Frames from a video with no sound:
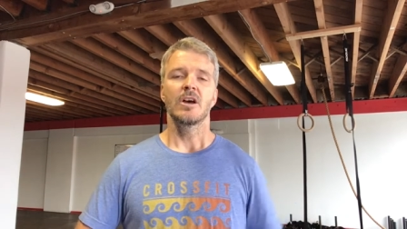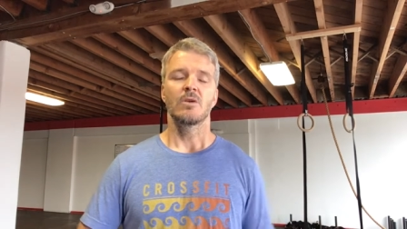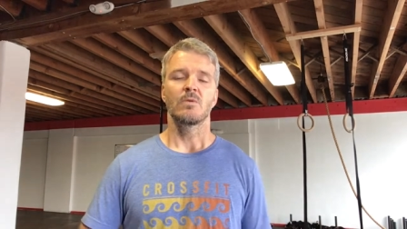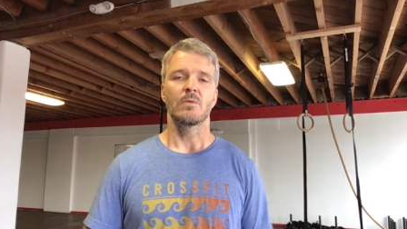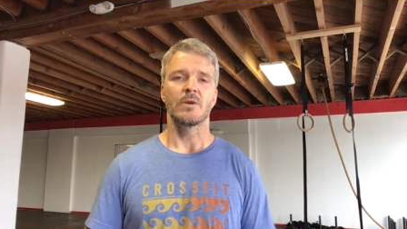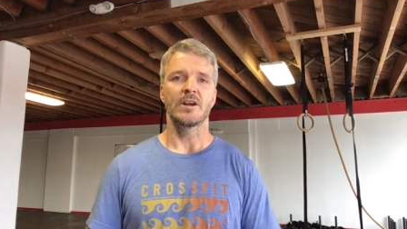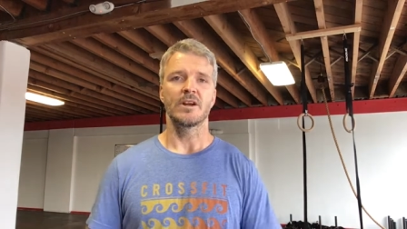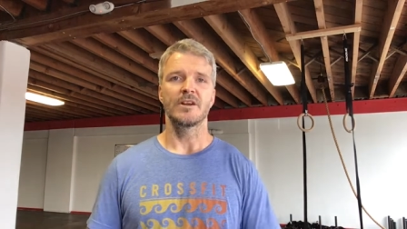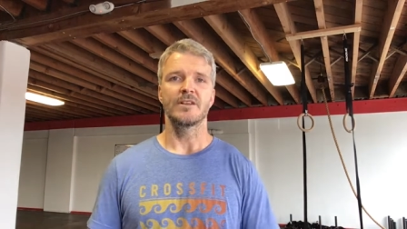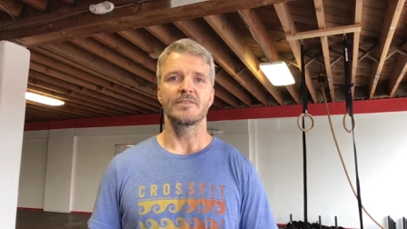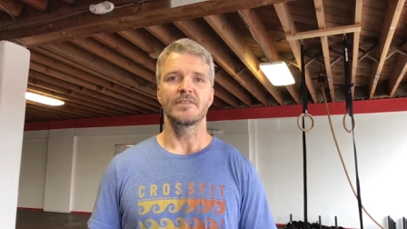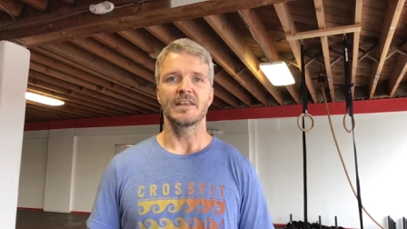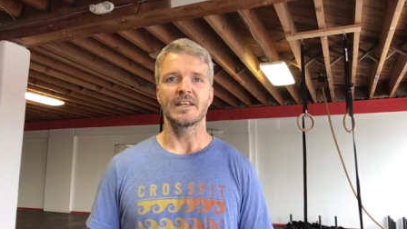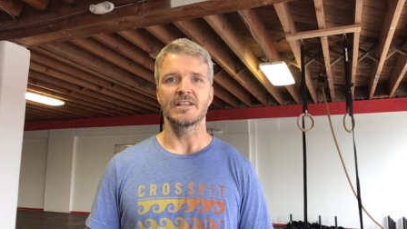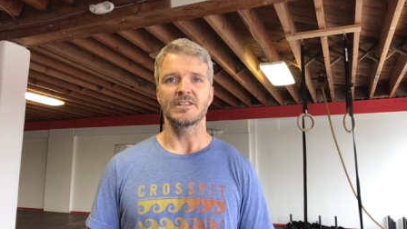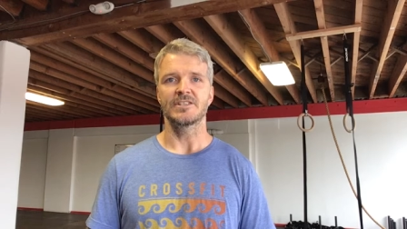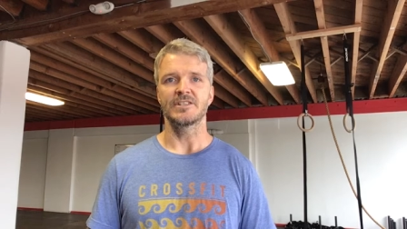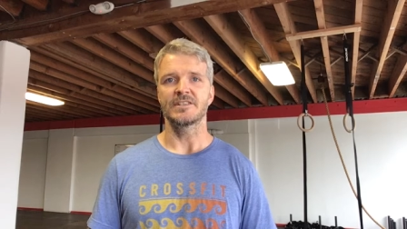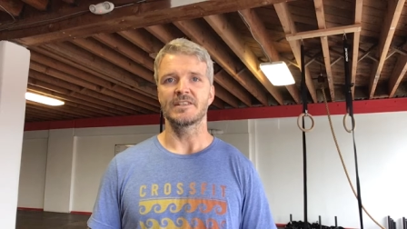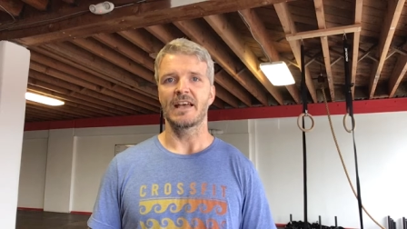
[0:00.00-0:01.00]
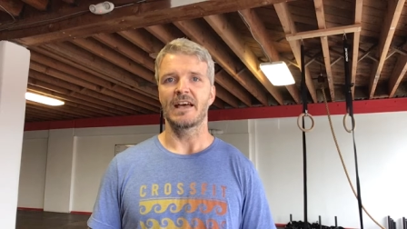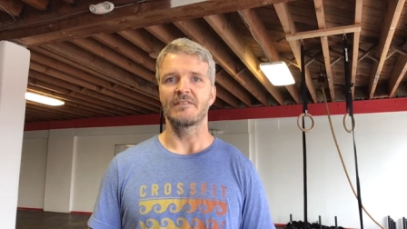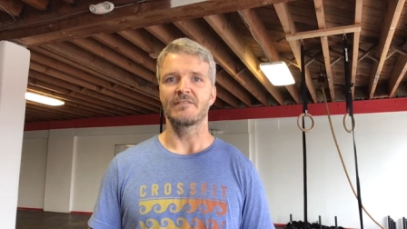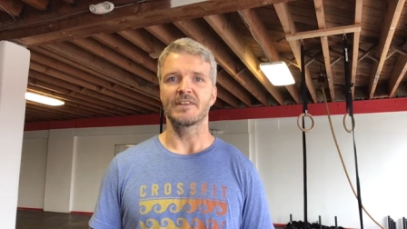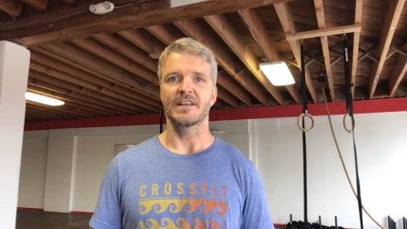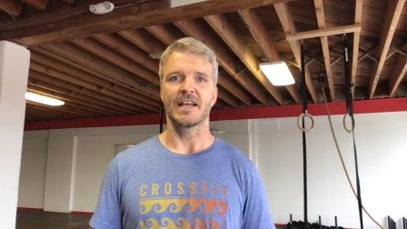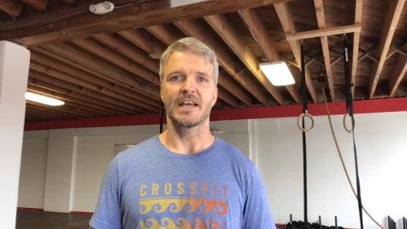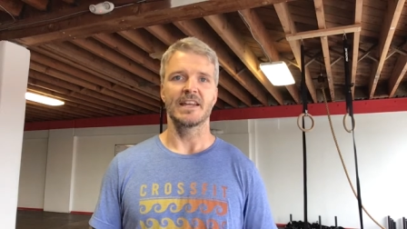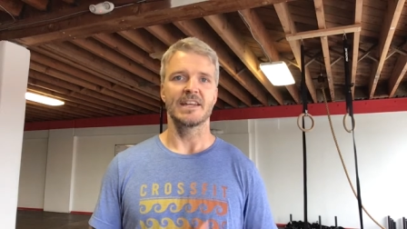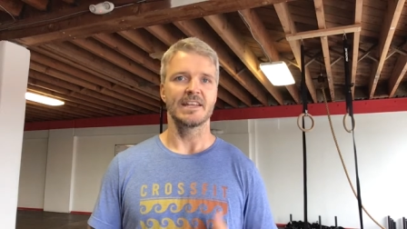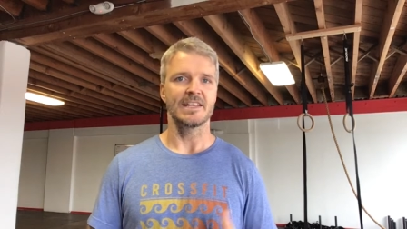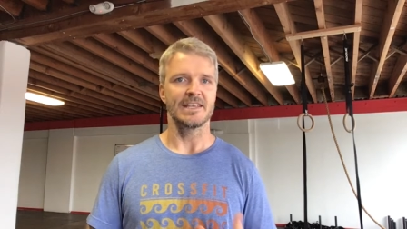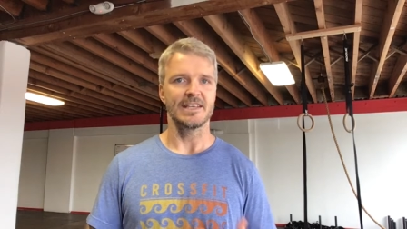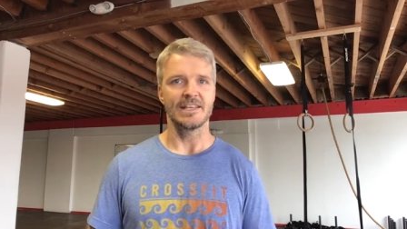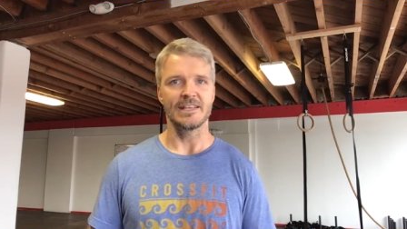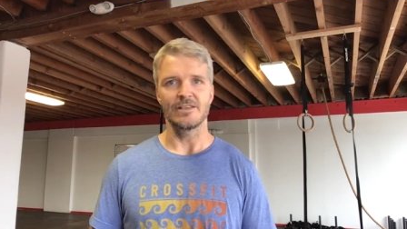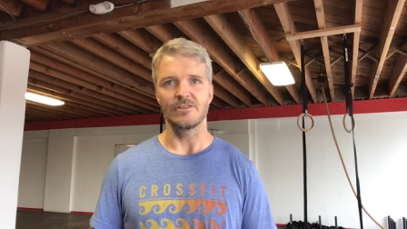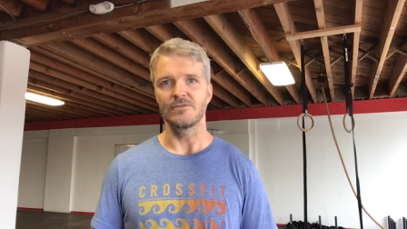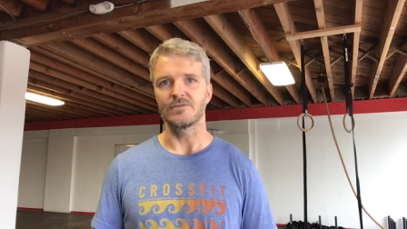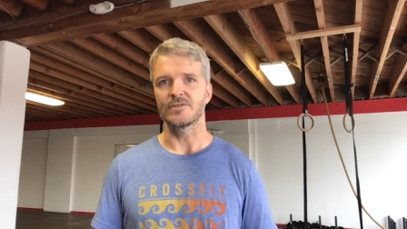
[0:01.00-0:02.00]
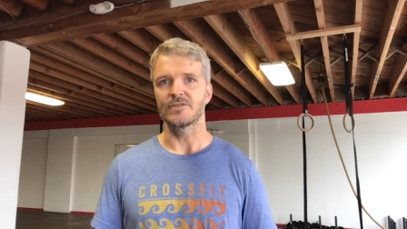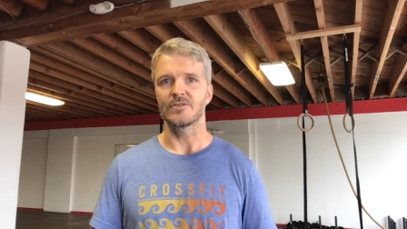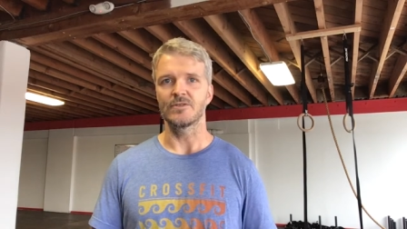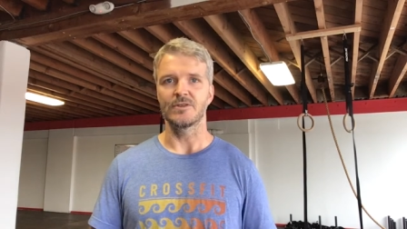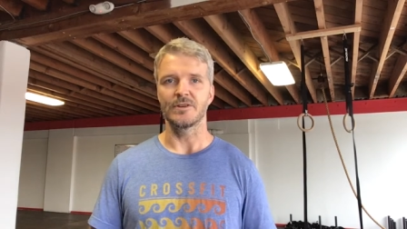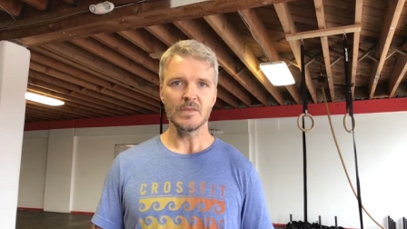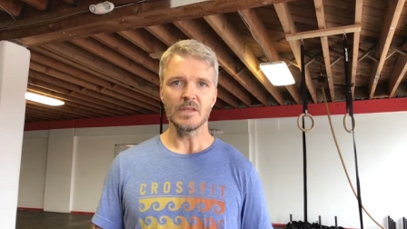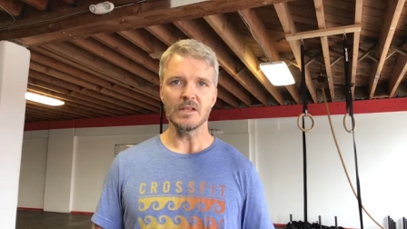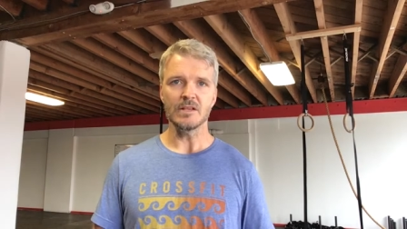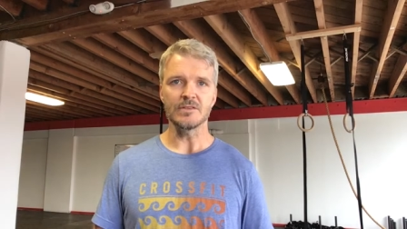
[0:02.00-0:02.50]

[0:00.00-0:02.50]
where things just have to kind of get used to it.